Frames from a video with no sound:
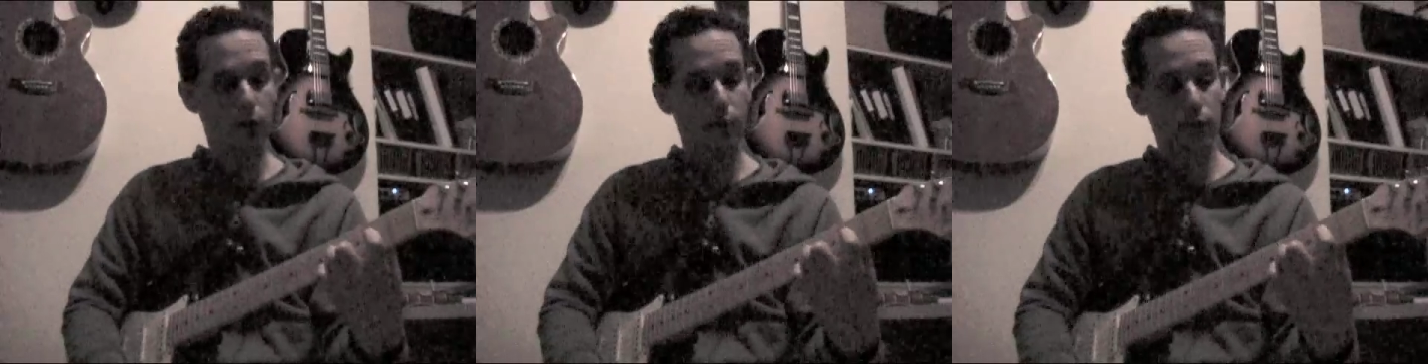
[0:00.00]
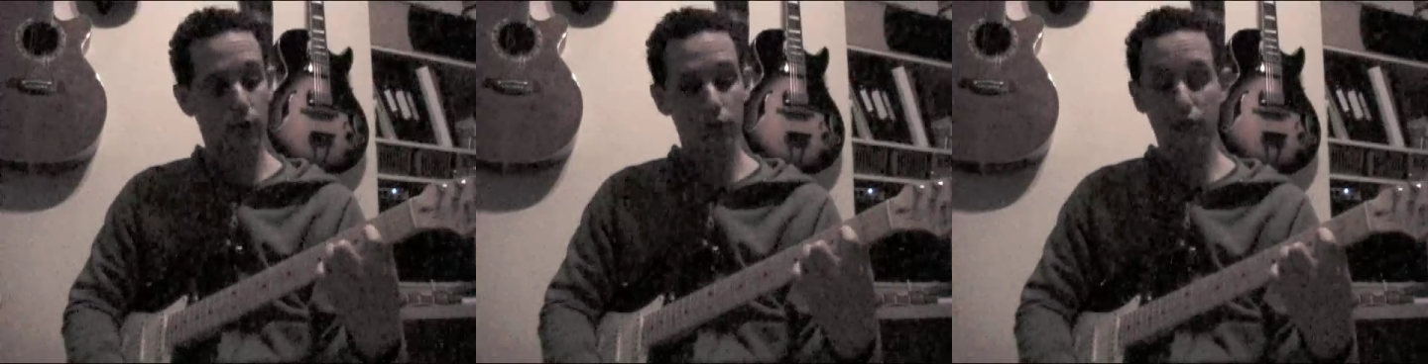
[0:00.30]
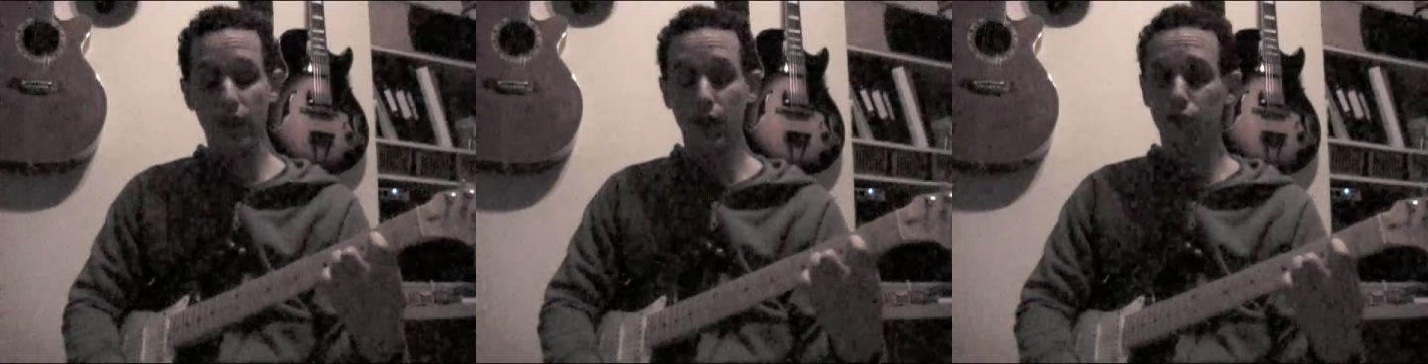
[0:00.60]
We're going to put it on
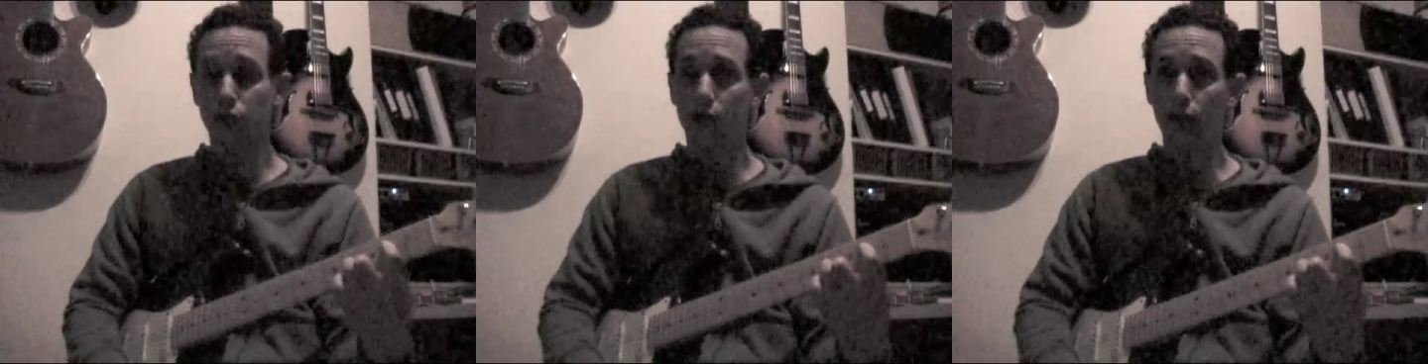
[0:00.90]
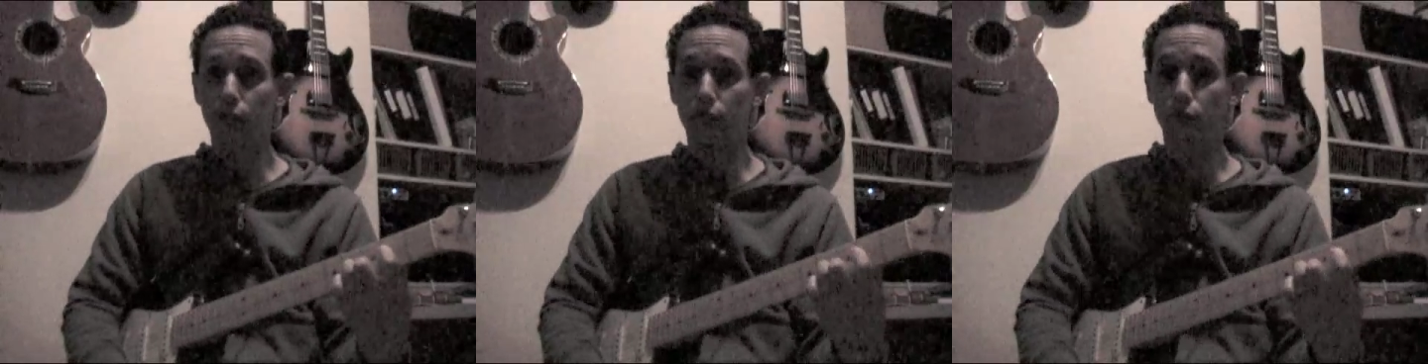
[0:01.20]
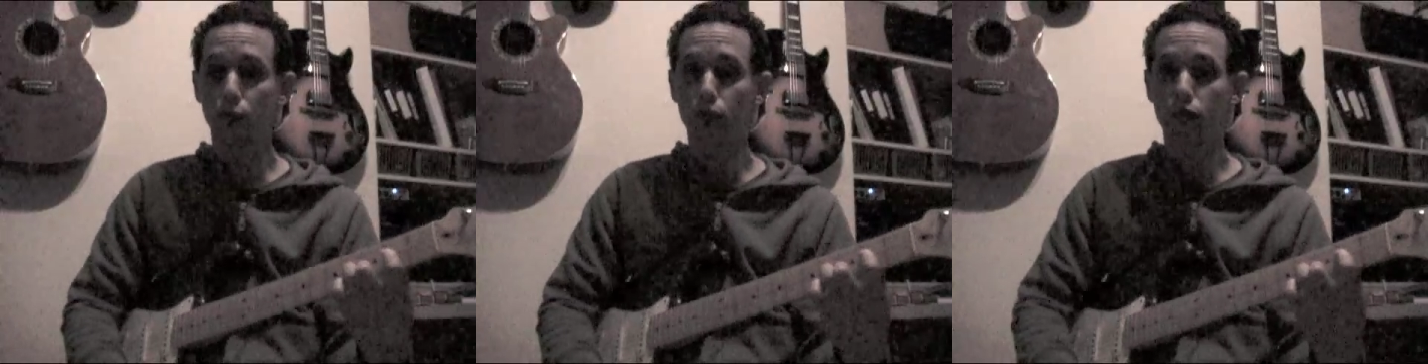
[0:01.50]
the second fret of the
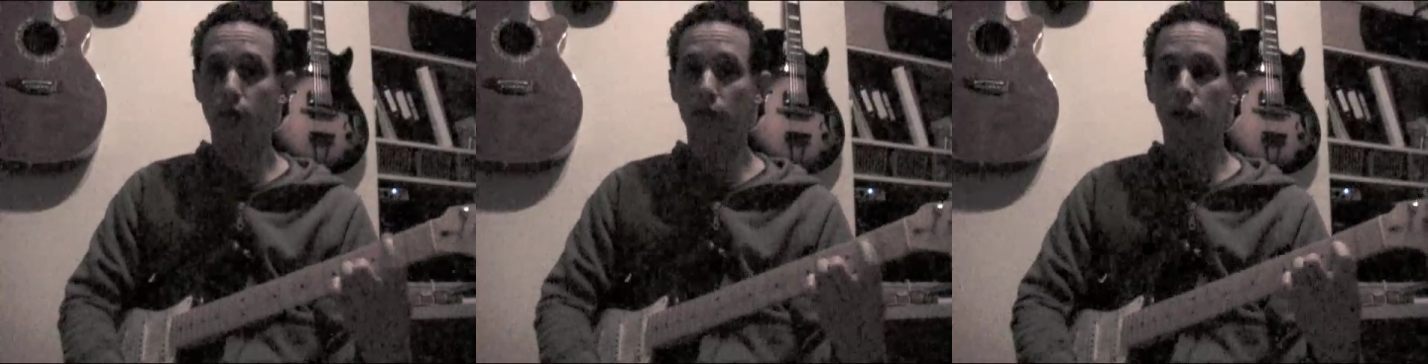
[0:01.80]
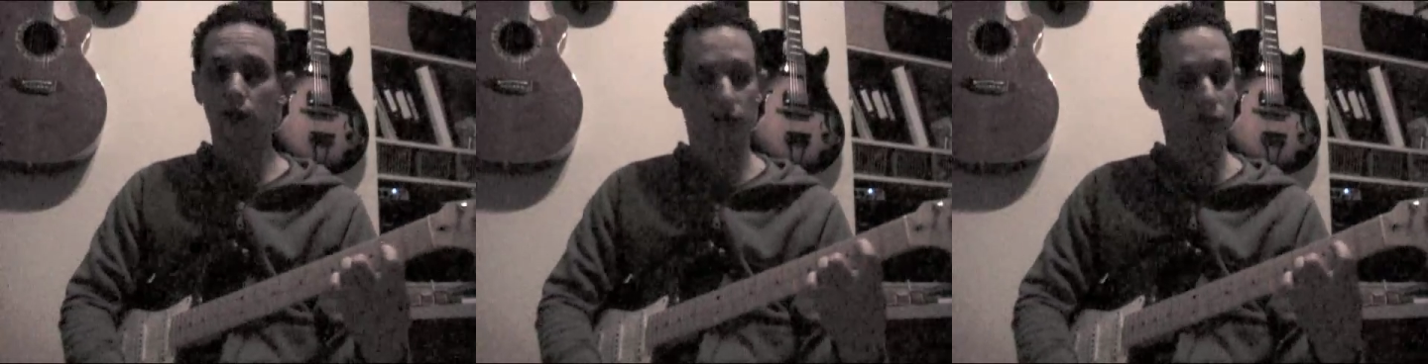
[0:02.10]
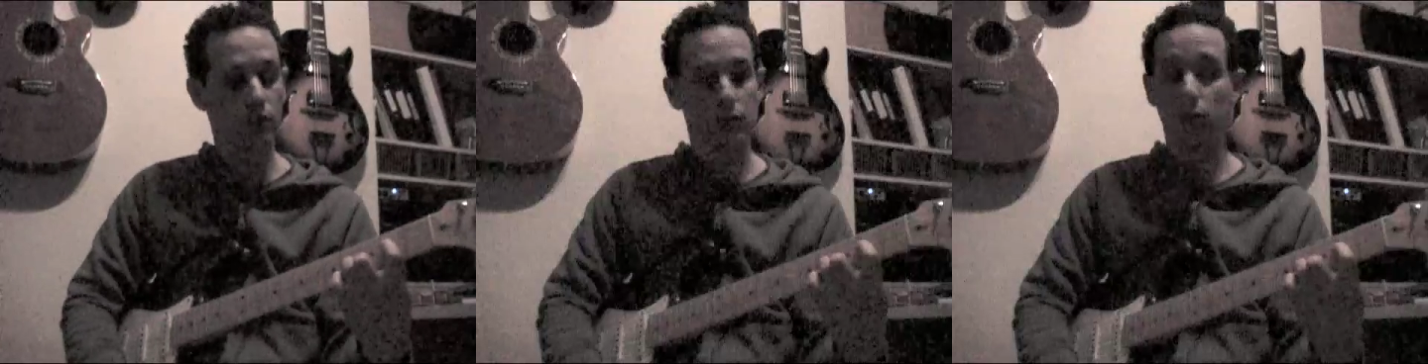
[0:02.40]
fourth string
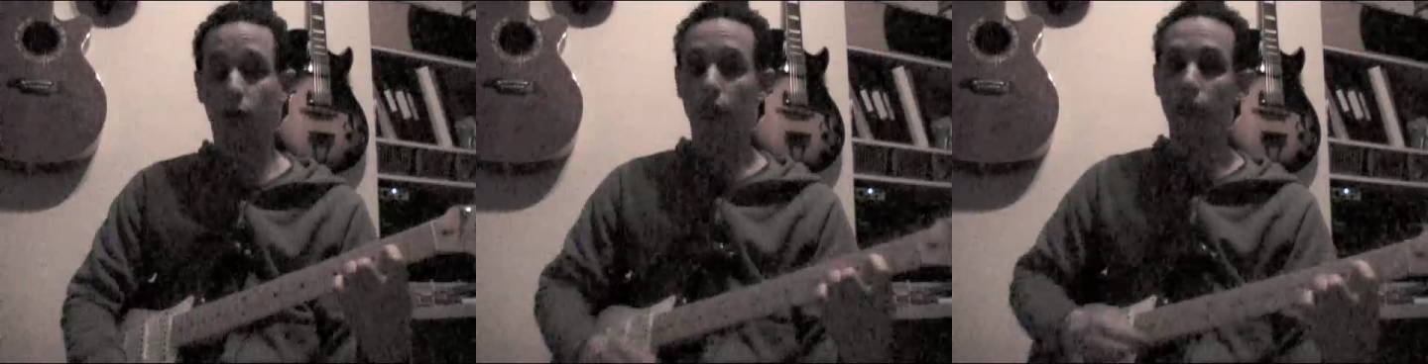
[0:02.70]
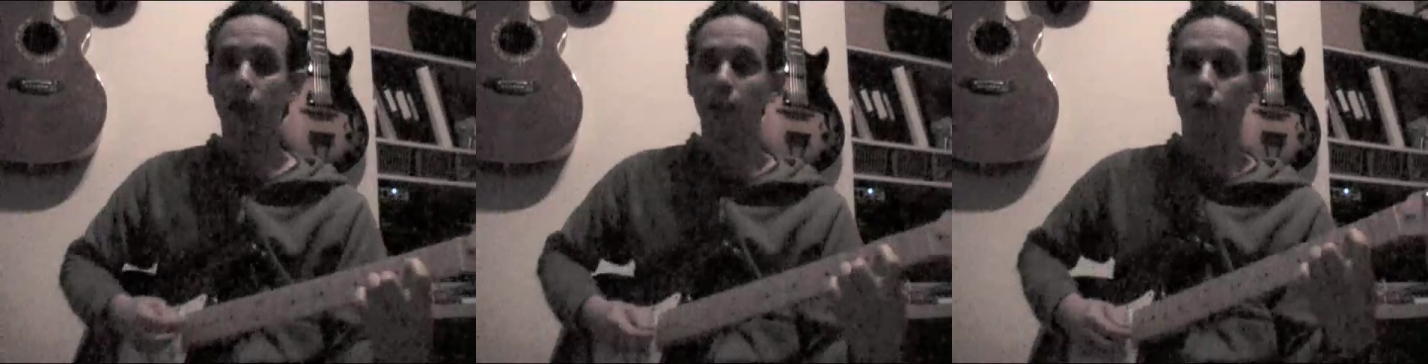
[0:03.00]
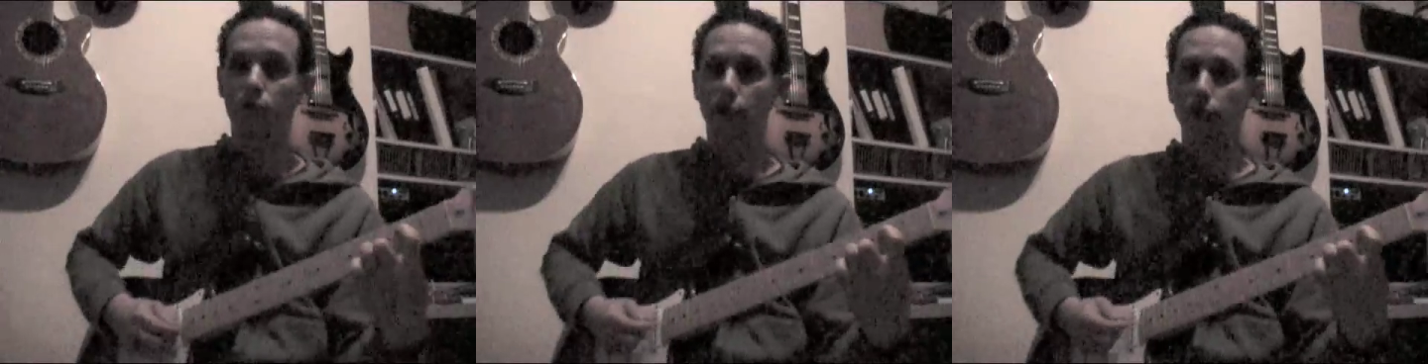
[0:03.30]
on the
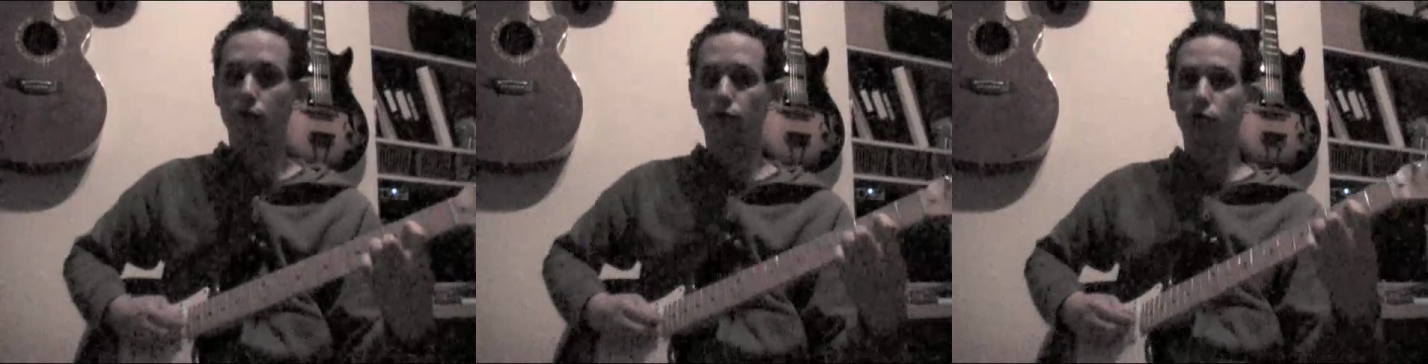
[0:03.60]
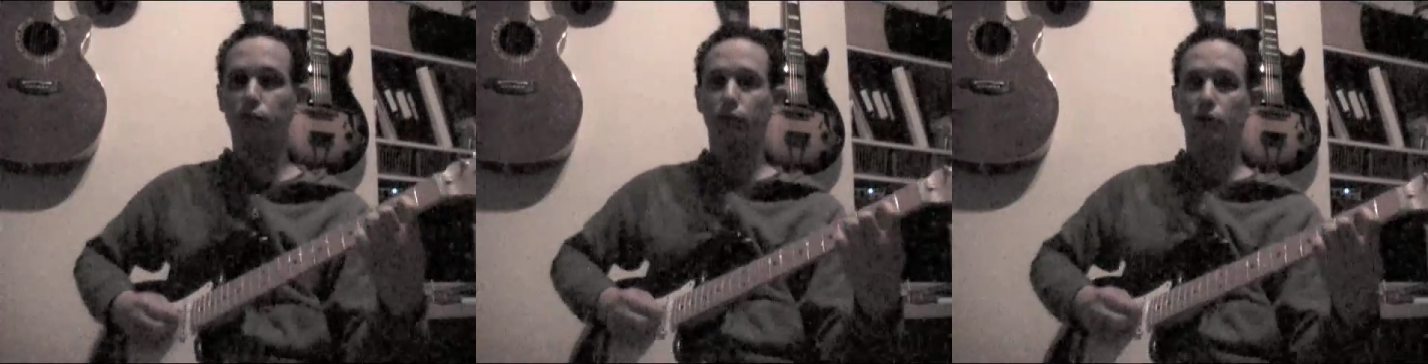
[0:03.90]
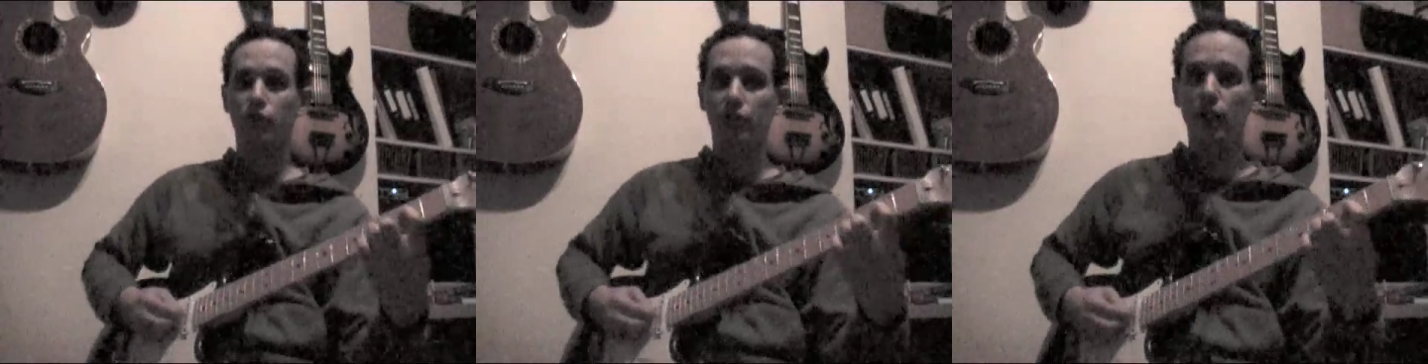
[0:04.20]
E. Creates the root
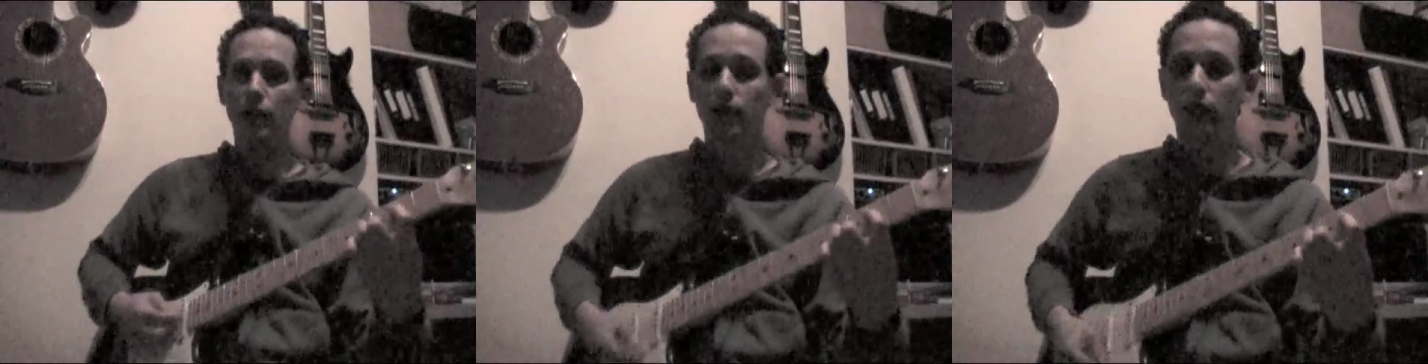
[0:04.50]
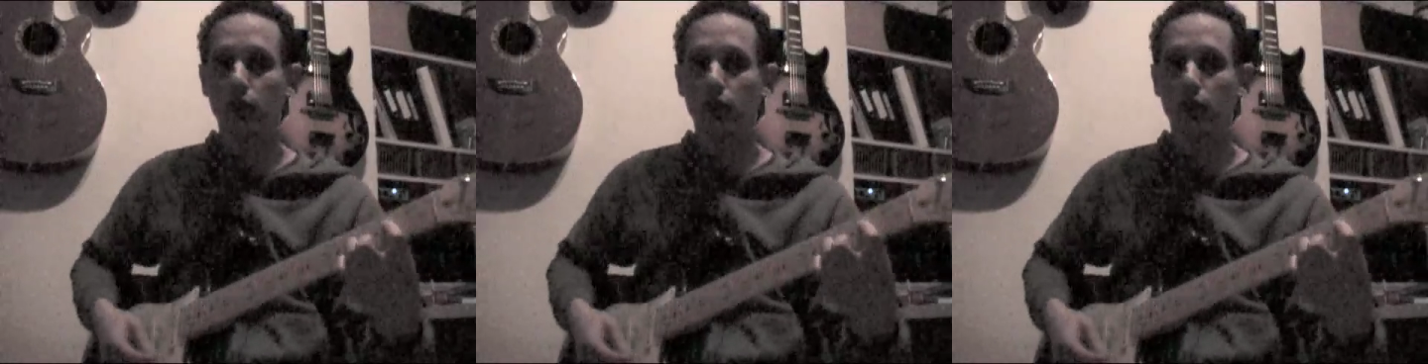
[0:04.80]
for us. Okay.